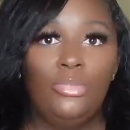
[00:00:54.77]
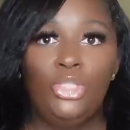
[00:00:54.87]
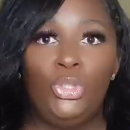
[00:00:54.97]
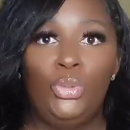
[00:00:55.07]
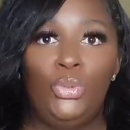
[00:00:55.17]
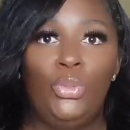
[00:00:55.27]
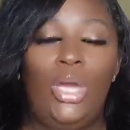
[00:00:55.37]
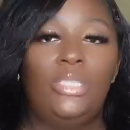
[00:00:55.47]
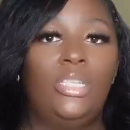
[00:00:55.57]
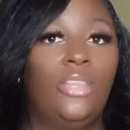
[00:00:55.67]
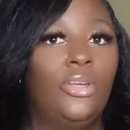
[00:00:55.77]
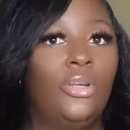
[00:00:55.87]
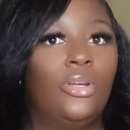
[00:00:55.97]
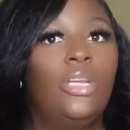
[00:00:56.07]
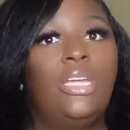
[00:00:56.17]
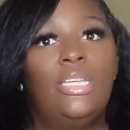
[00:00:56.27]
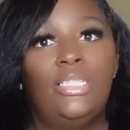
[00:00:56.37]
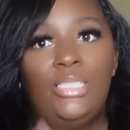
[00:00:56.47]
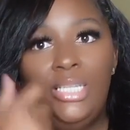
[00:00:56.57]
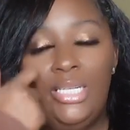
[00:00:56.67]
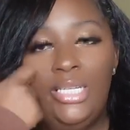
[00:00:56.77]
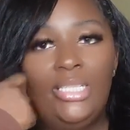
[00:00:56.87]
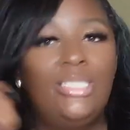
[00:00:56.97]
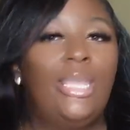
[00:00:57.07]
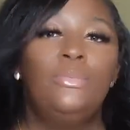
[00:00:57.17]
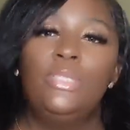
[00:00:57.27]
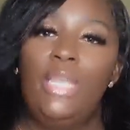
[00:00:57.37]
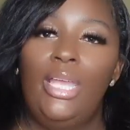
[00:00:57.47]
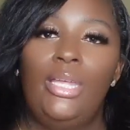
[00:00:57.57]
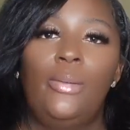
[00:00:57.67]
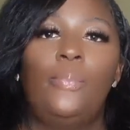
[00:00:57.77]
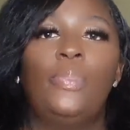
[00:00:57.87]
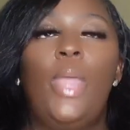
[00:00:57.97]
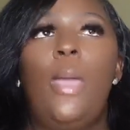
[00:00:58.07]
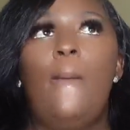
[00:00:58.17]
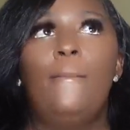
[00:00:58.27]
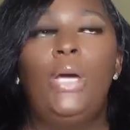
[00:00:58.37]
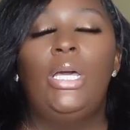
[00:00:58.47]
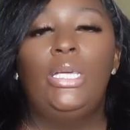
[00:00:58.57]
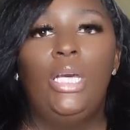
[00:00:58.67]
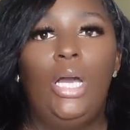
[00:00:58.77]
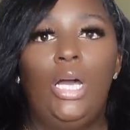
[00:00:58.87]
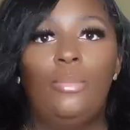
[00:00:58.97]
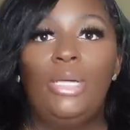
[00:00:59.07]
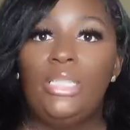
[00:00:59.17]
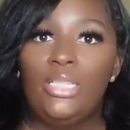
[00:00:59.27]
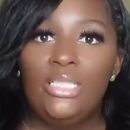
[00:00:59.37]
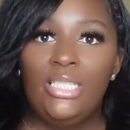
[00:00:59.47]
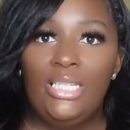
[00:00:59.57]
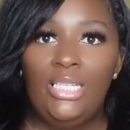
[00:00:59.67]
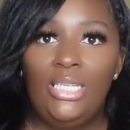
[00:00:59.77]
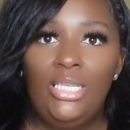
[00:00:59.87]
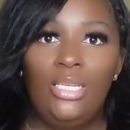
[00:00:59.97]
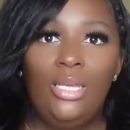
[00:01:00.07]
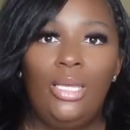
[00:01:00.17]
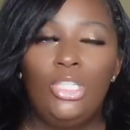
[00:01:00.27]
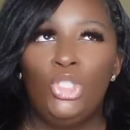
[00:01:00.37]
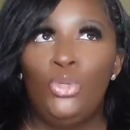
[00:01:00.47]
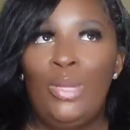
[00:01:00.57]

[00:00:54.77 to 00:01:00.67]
to another city, same state, but another city 2